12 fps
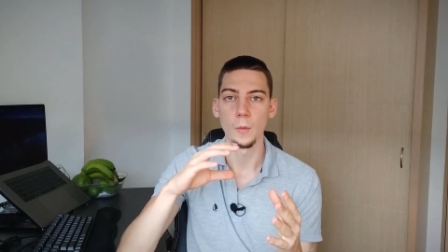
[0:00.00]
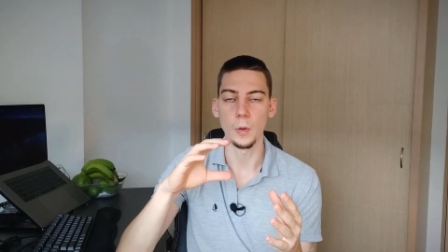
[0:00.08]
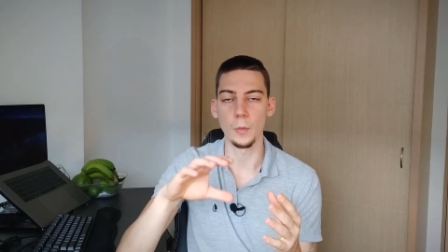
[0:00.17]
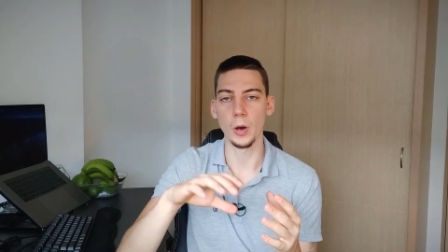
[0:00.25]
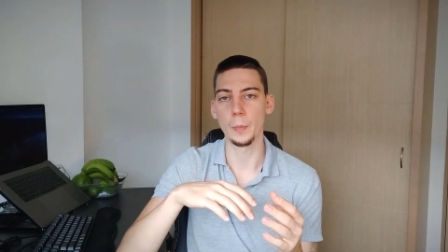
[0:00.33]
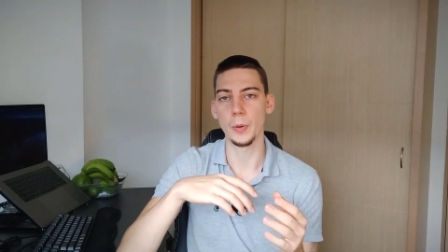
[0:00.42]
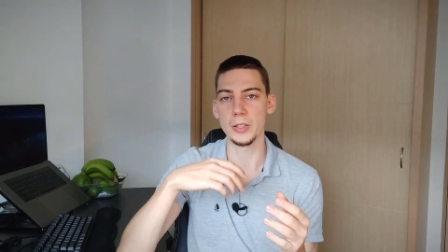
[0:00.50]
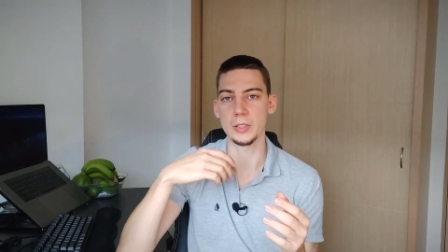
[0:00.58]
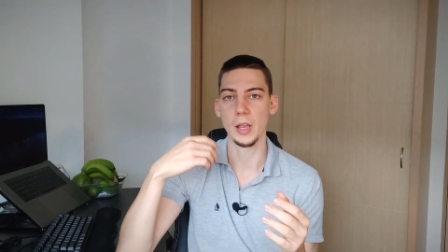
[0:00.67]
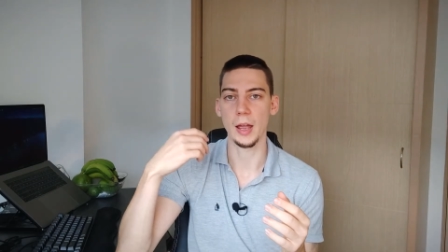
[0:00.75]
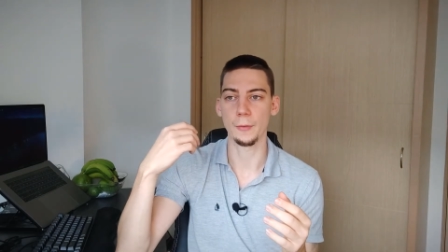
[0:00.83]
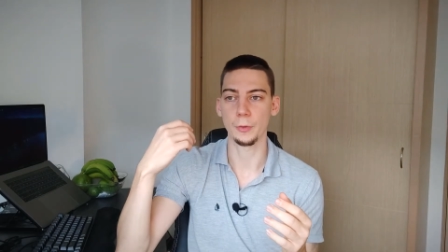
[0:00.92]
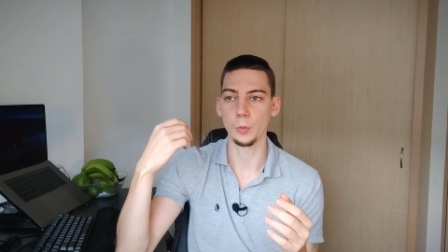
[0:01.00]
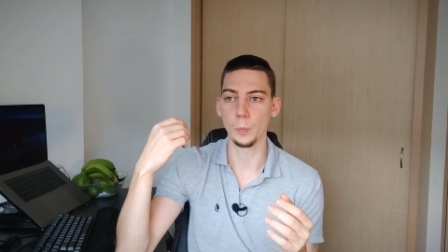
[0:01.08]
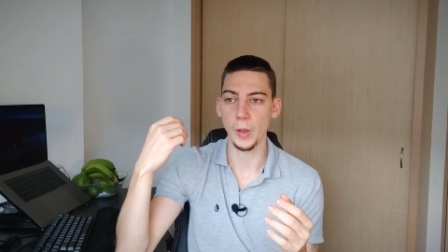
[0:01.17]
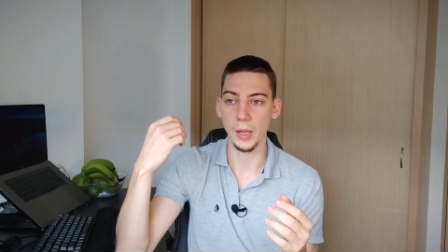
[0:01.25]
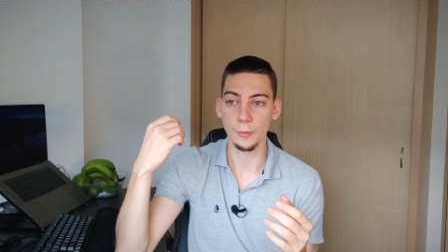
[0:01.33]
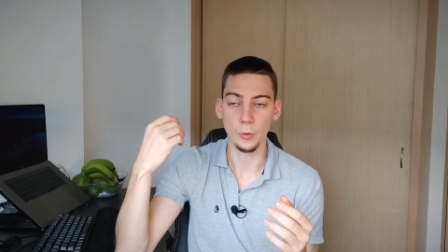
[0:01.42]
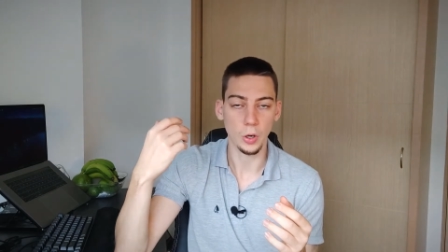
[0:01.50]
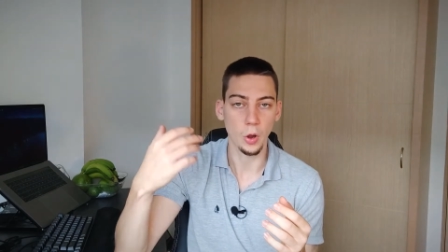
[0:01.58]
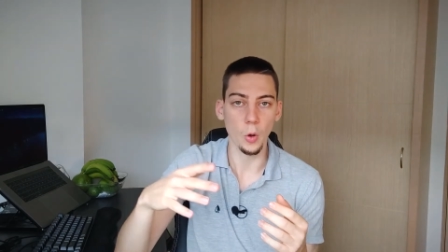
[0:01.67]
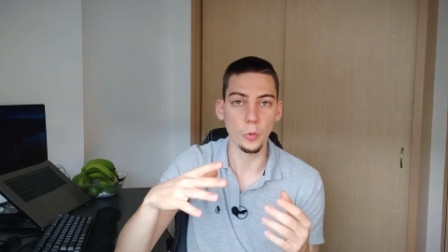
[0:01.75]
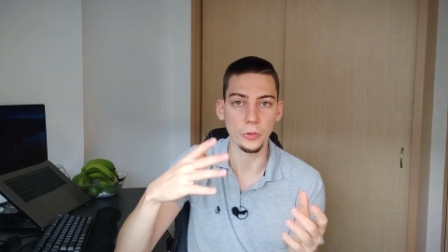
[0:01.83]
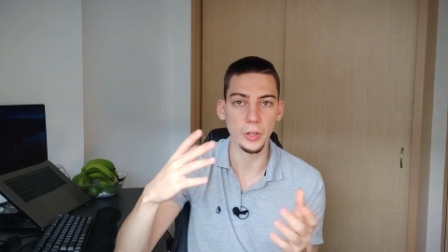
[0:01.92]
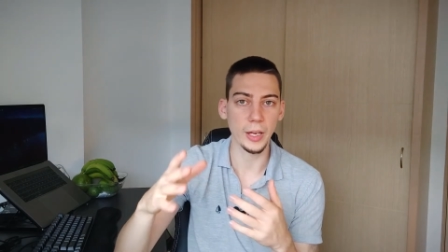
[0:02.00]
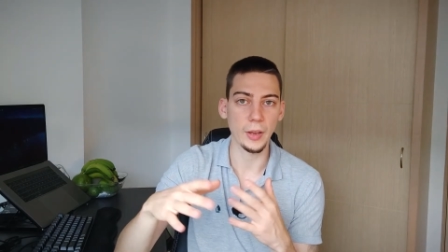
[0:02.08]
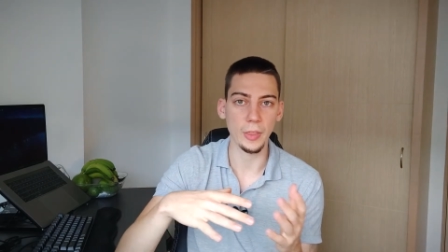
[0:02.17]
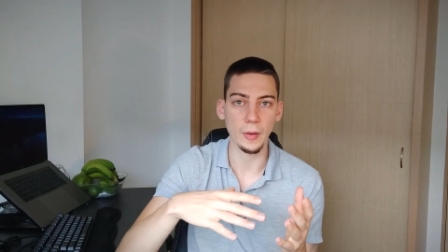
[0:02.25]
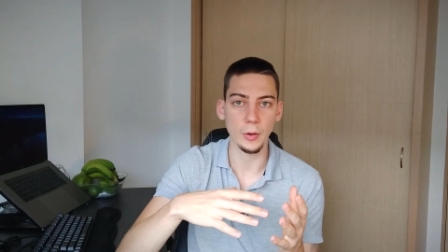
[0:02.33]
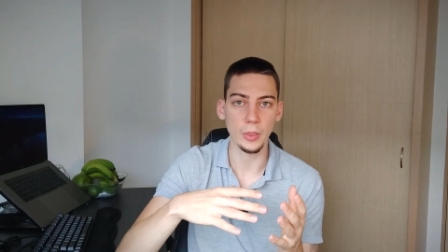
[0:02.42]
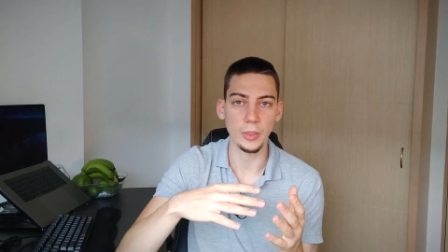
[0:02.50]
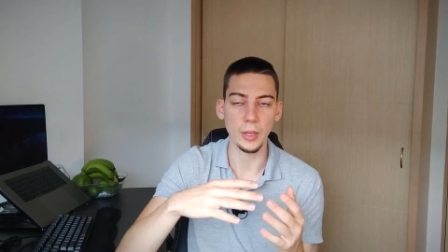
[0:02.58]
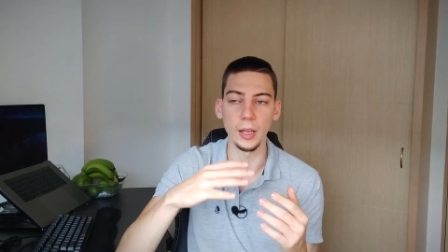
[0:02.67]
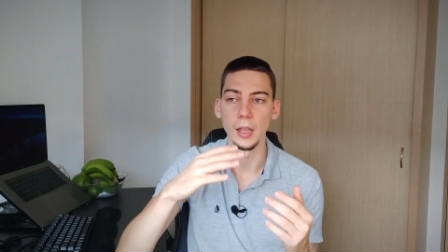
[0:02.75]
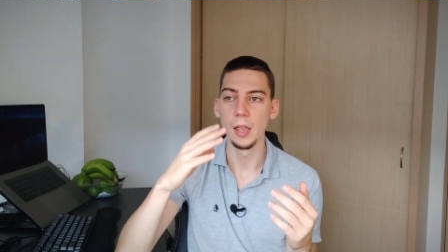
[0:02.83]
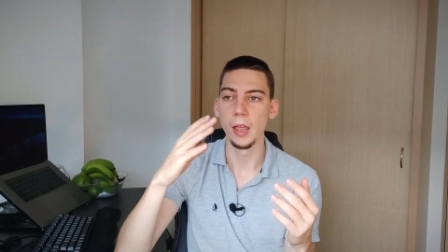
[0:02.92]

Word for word: with WordPress, you have to pay for the hosting and everything.